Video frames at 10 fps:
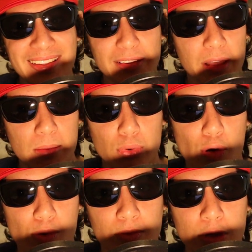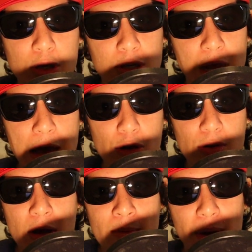They're like, bro, you can
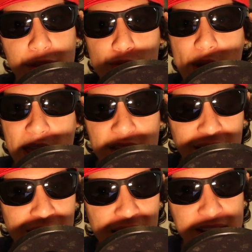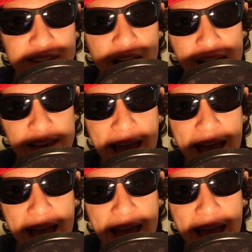tell by the way that KSI